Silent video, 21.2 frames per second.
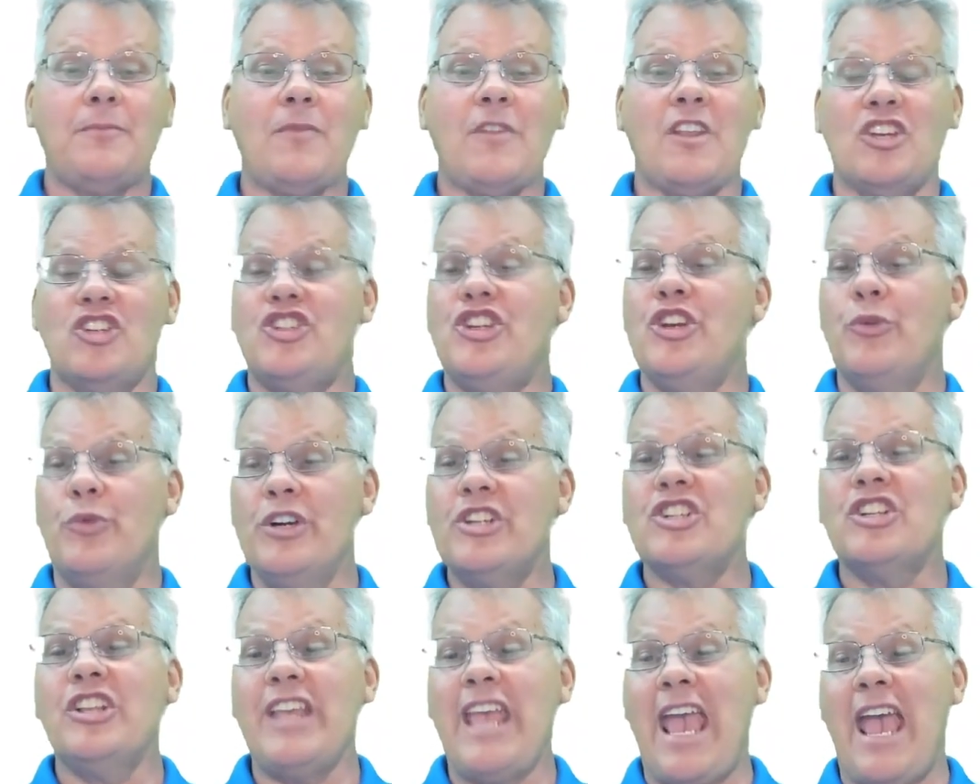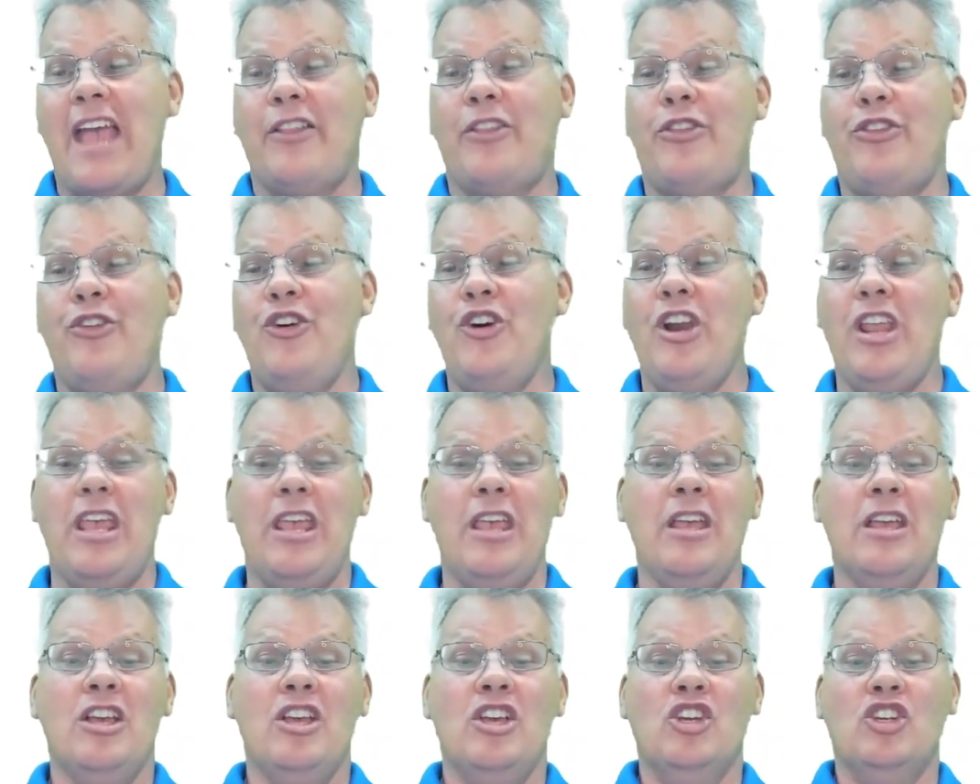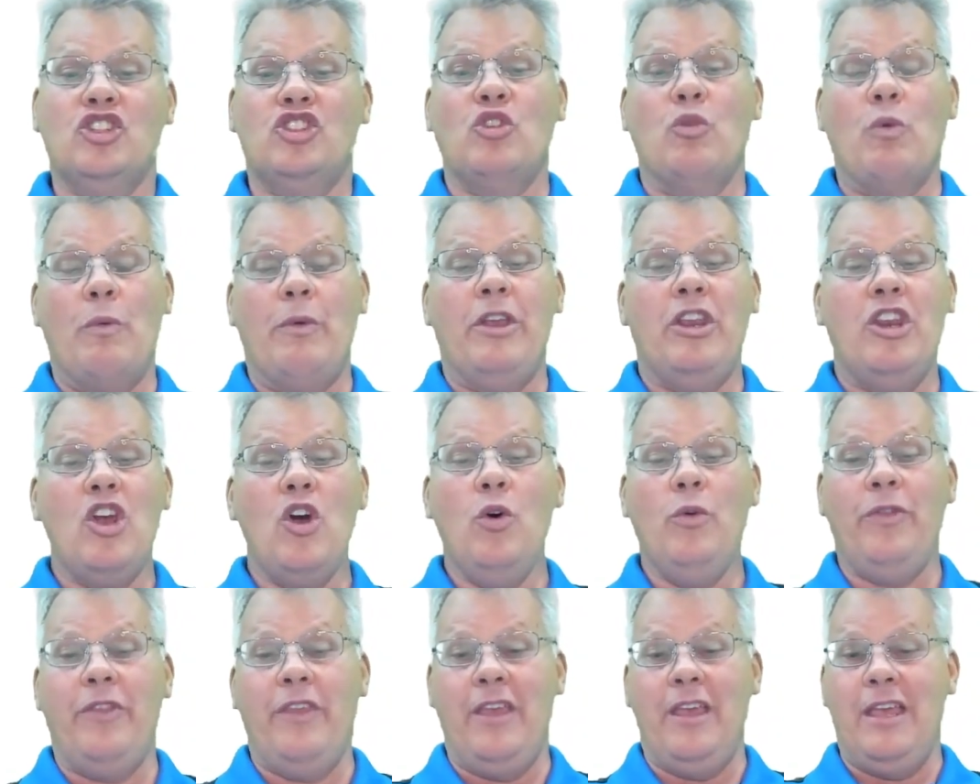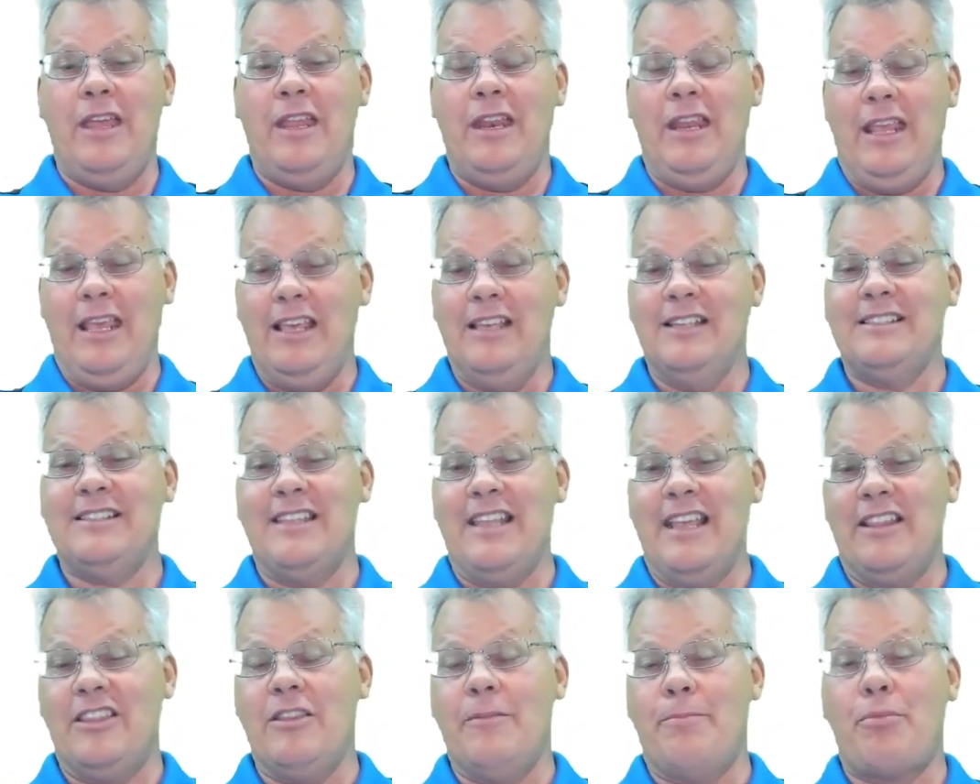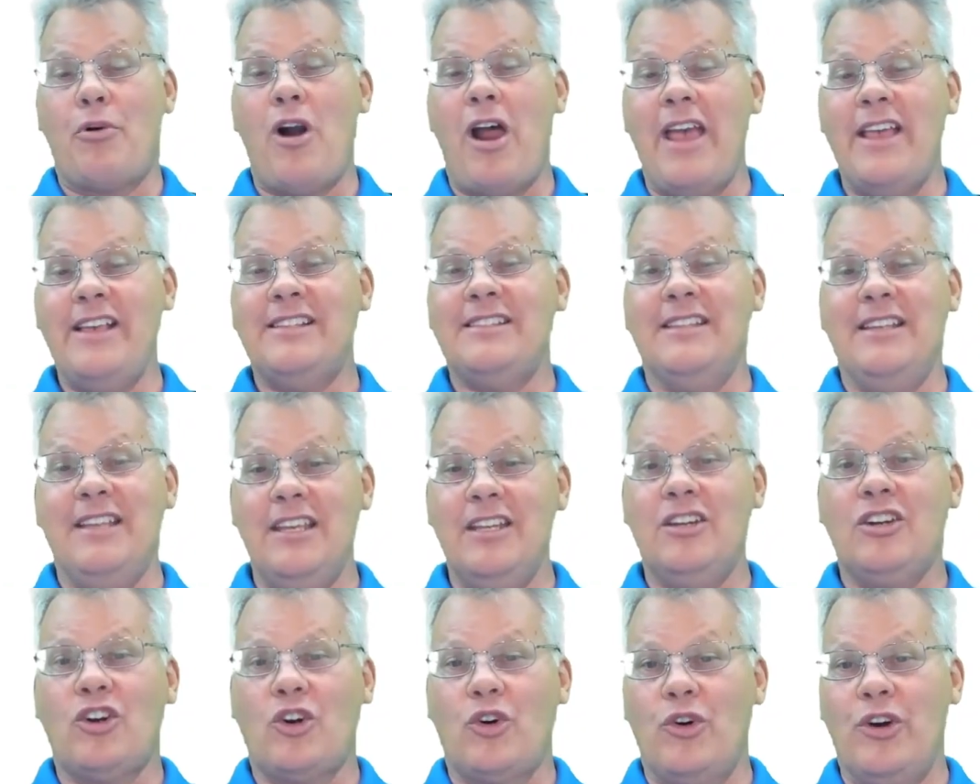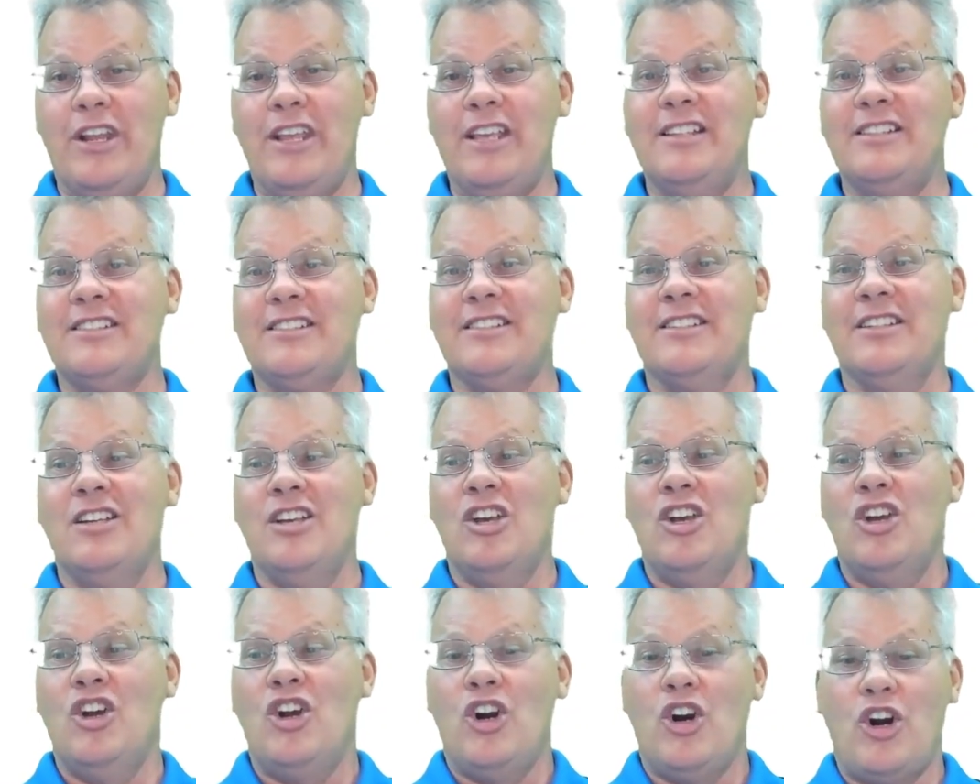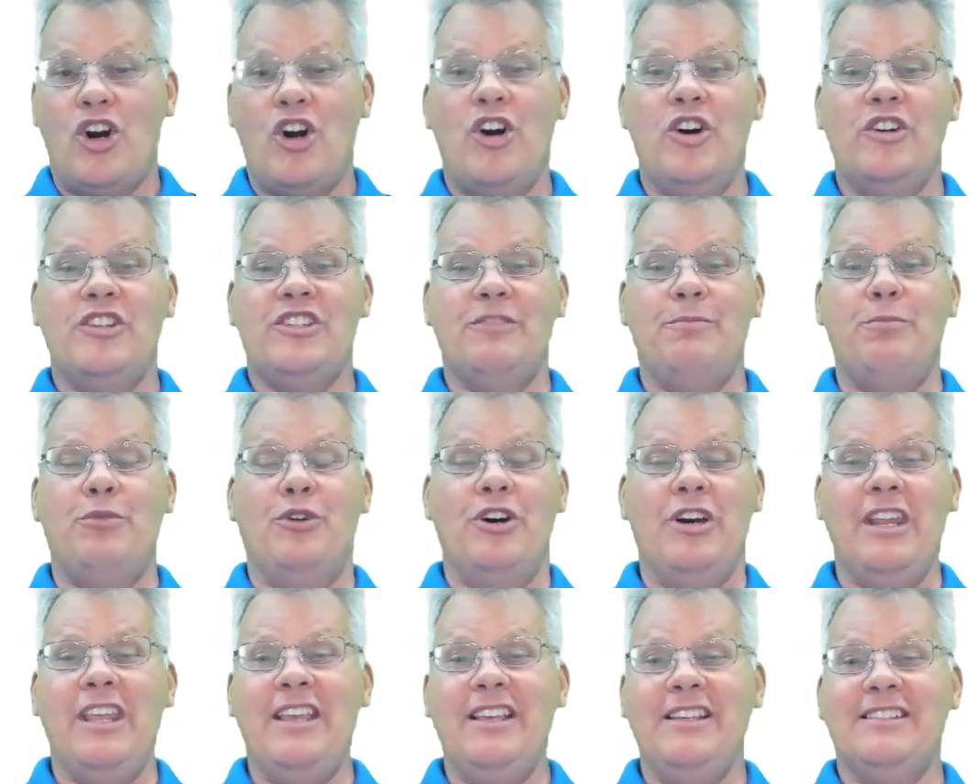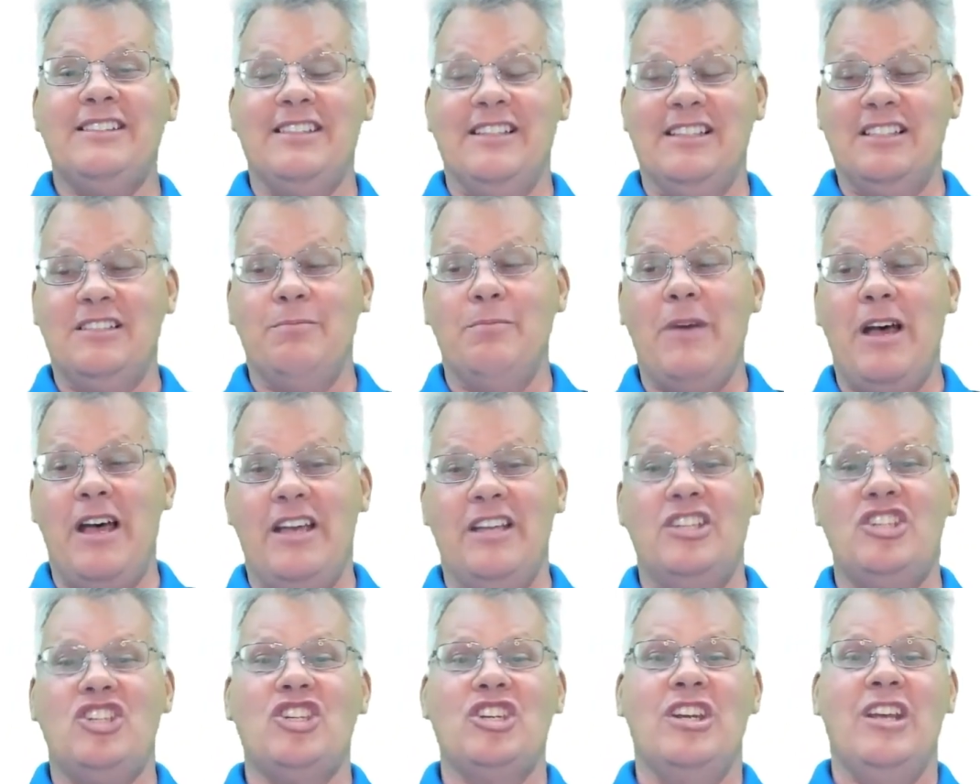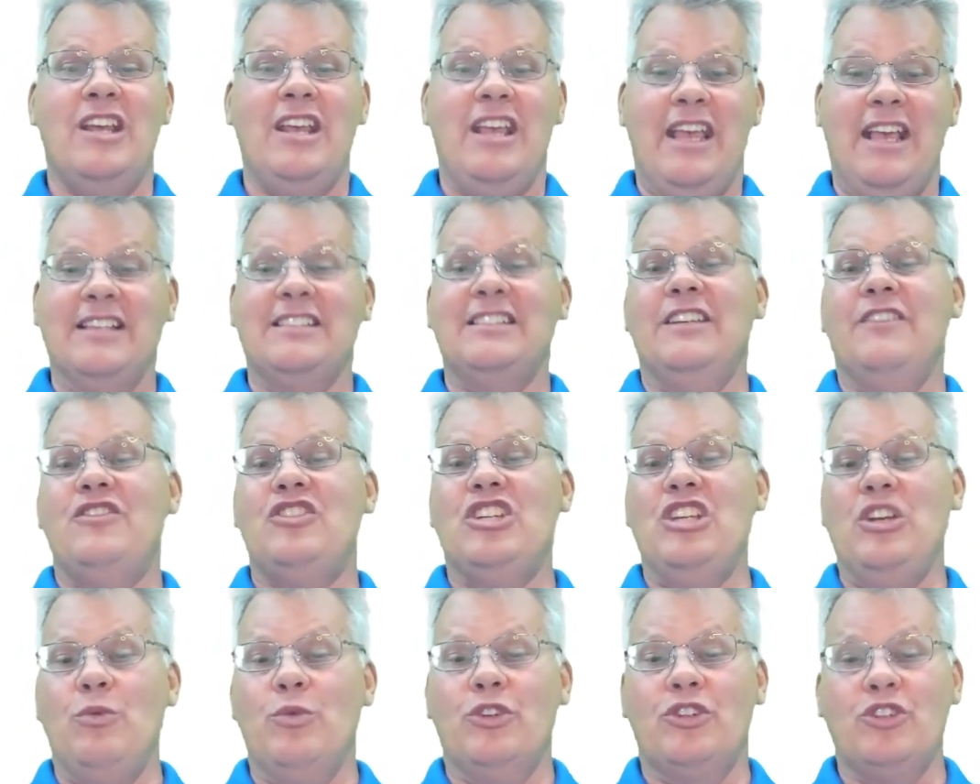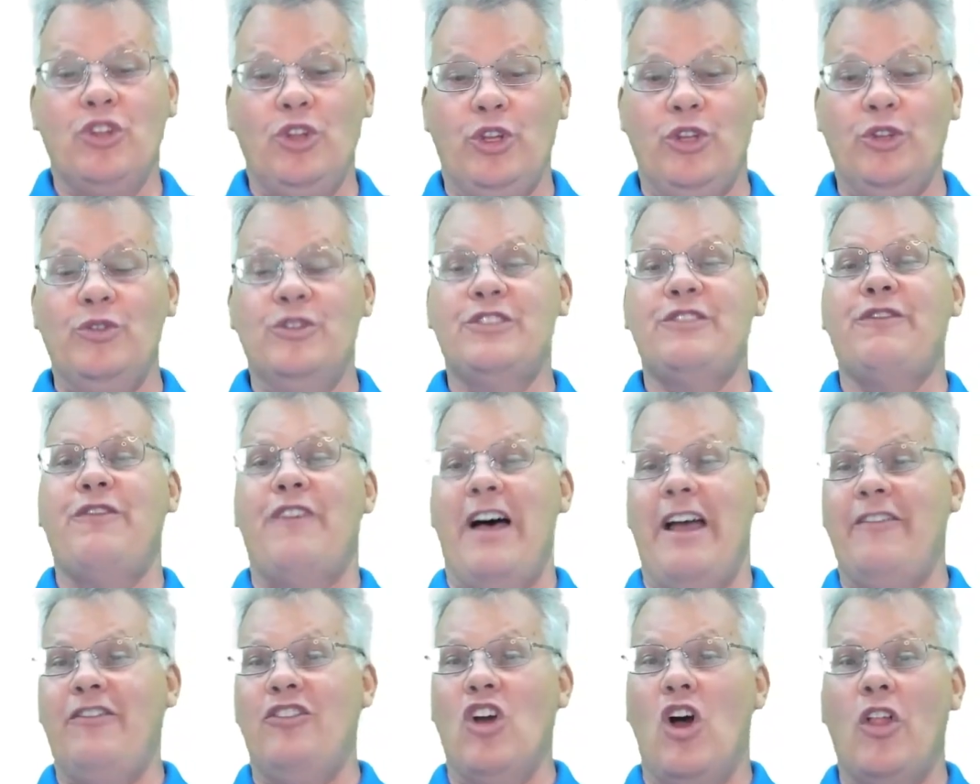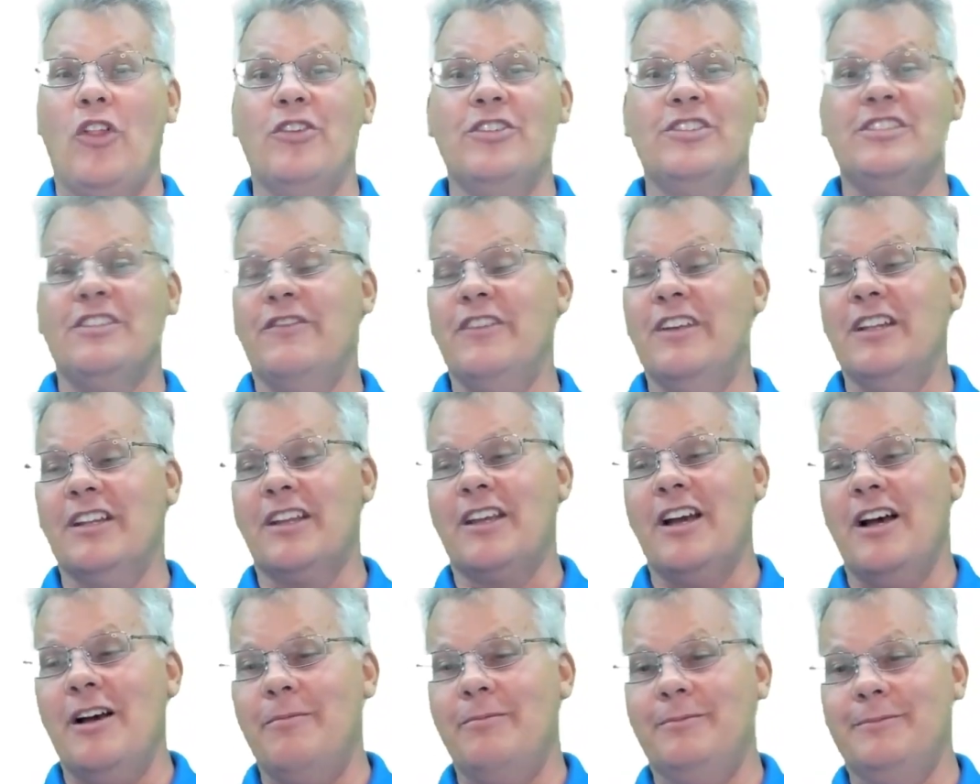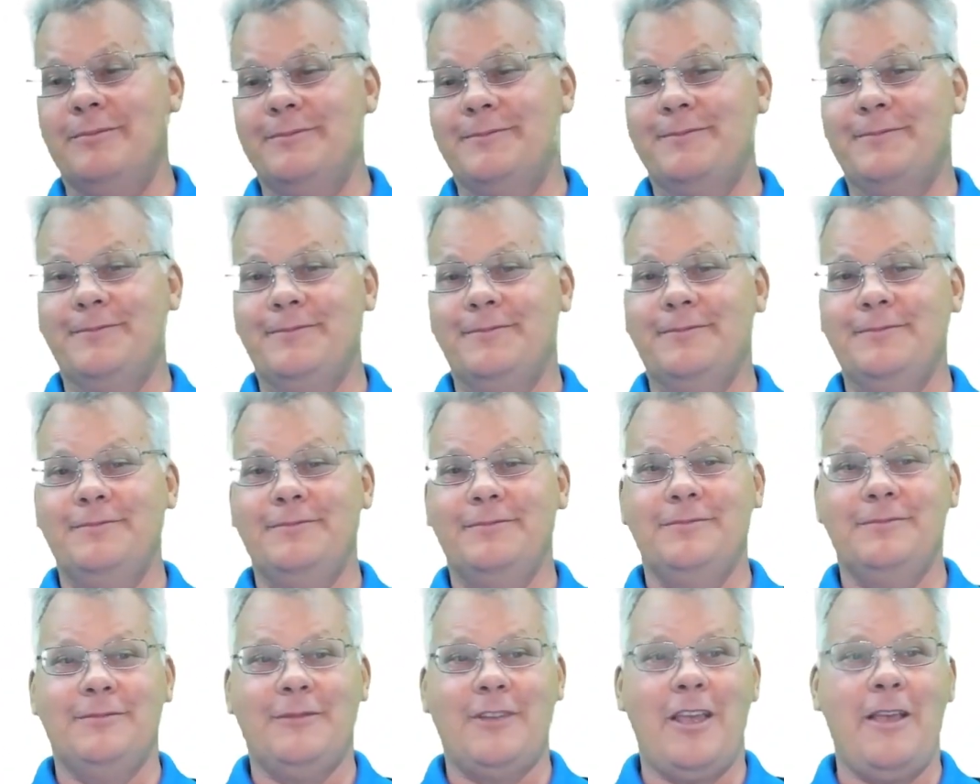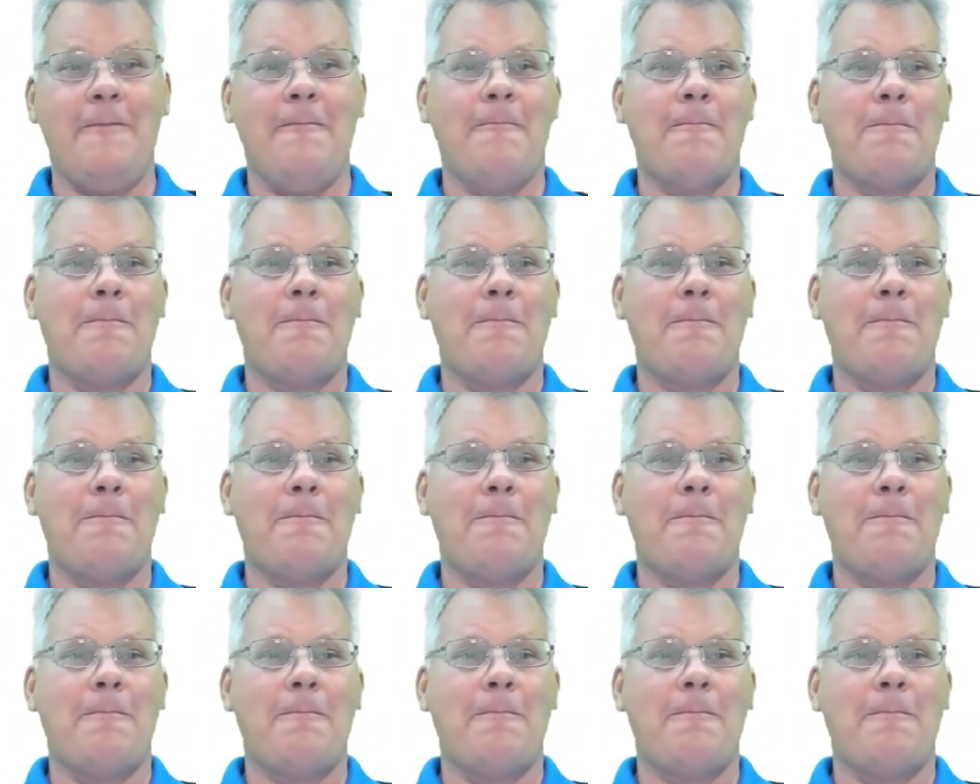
She originally had 30, so what we know then is that the price increase hurts Bernice as much as if she were to lose $5 of income. Okay.